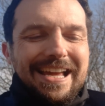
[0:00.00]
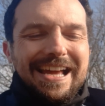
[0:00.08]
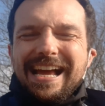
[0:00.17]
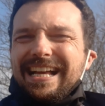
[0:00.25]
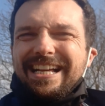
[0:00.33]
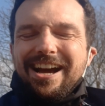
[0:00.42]

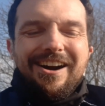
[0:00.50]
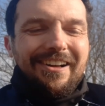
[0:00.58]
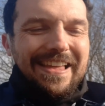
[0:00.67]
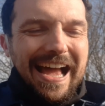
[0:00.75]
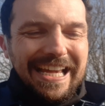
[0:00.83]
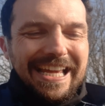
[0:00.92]

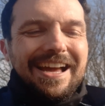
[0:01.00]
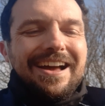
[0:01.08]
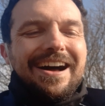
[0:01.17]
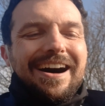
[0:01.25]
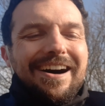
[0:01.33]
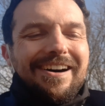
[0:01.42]
Incarnate.
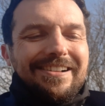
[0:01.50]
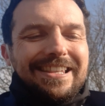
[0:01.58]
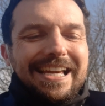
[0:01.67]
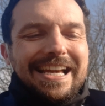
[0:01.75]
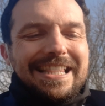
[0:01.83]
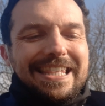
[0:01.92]
Oh
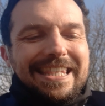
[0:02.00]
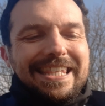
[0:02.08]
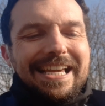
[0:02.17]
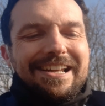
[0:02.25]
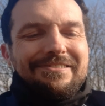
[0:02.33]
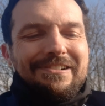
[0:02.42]
dear,
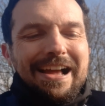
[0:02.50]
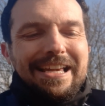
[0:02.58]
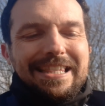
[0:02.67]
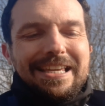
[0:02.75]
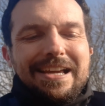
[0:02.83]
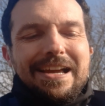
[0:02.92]

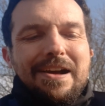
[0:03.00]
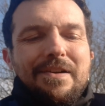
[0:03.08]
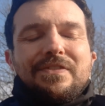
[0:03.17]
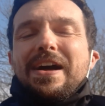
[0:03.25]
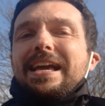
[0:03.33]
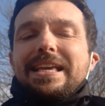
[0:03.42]
Incinerate.
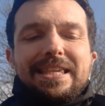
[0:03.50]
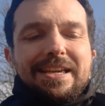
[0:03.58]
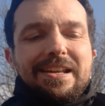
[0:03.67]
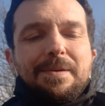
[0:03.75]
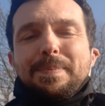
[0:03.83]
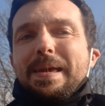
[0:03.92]
That is
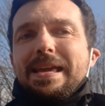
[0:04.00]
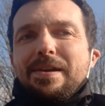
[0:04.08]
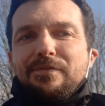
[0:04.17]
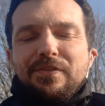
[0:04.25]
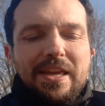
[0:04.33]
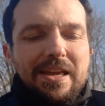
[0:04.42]
going to be
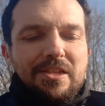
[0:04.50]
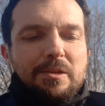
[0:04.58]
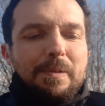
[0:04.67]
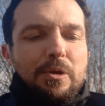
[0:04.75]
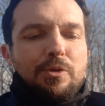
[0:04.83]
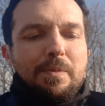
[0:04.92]
the
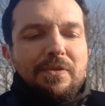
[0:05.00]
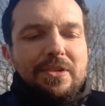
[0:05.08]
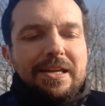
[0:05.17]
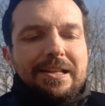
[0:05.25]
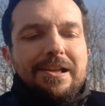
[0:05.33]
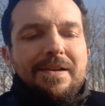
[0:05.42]
special move it's
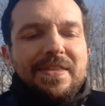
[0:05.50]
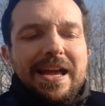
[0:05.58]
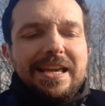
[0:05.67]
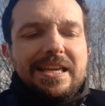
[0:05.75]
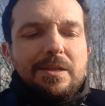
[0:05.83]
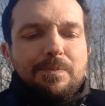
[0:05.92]
going to learn.
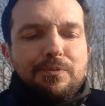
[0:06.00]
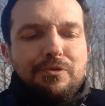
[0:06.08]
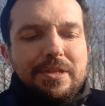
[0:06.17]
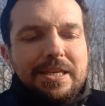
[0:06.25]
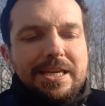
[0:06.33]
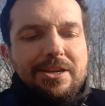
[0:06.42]
That is
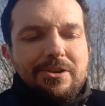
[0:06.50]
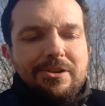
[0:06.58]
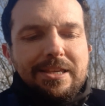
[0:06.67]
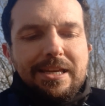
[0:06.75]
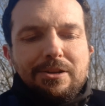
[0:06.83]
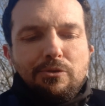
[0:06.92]
pretty
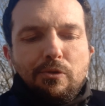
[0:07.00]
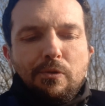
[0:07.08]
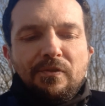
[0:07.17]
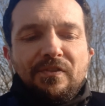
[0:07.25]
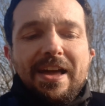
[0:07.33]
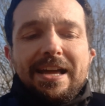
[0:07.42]
good in all
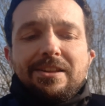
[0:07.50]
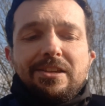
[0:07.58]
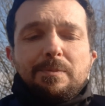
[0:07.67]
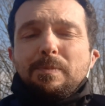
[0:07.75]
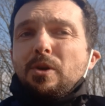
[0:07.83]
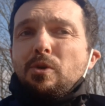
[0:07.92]

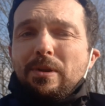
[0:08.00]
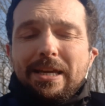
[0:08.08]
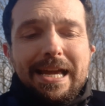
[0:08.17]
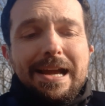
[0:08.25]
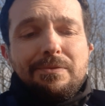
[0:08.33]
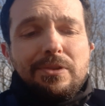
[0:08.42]
fairness, by all
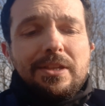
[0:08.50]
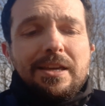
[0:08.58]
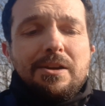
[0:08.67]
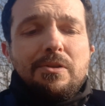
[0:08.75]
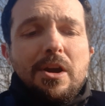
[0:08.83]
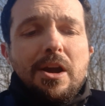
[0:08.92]
accounts. So